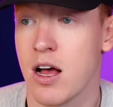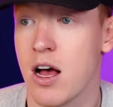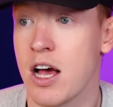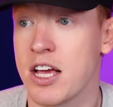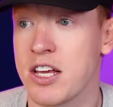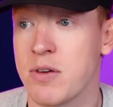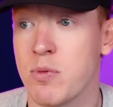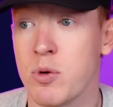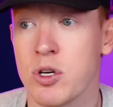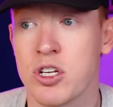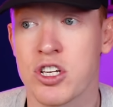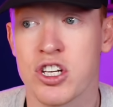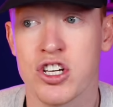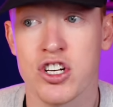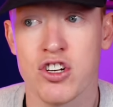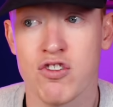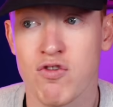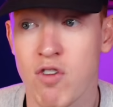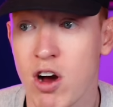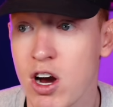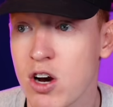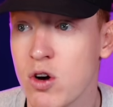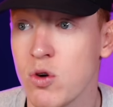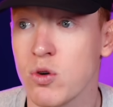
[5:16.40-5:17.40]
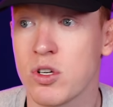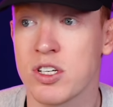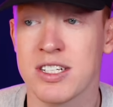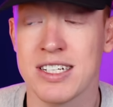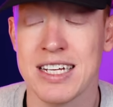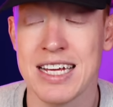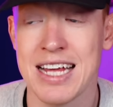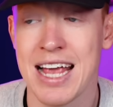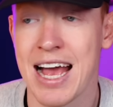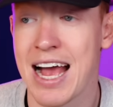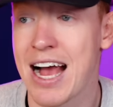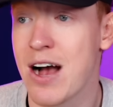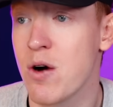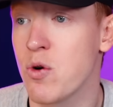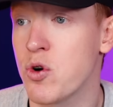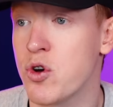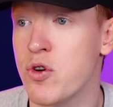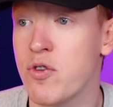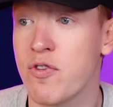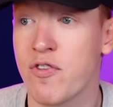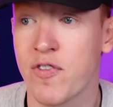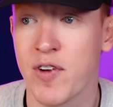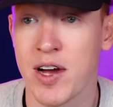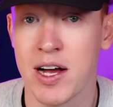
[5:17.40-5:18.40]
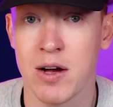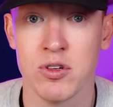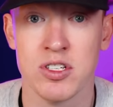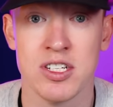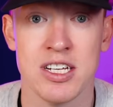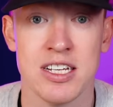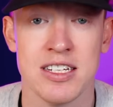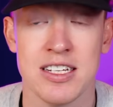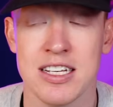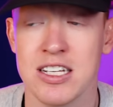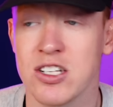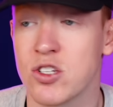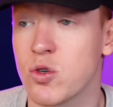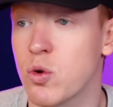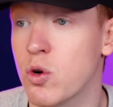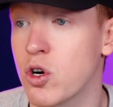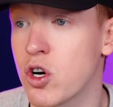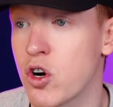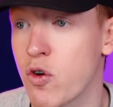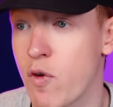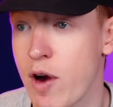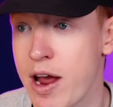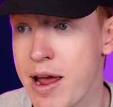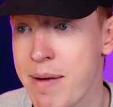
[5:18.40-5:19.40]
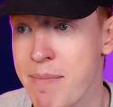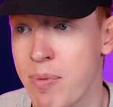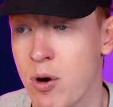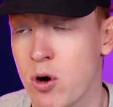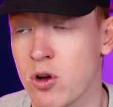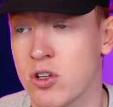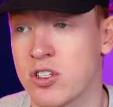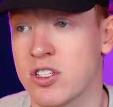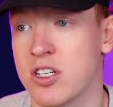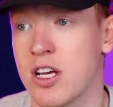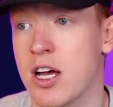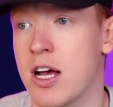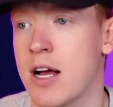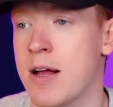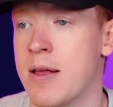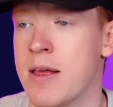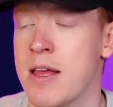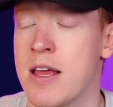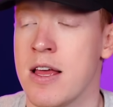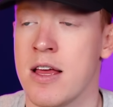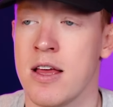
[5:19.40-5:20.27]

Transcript: I would struggle to see how Coufal sits into a Graham Potter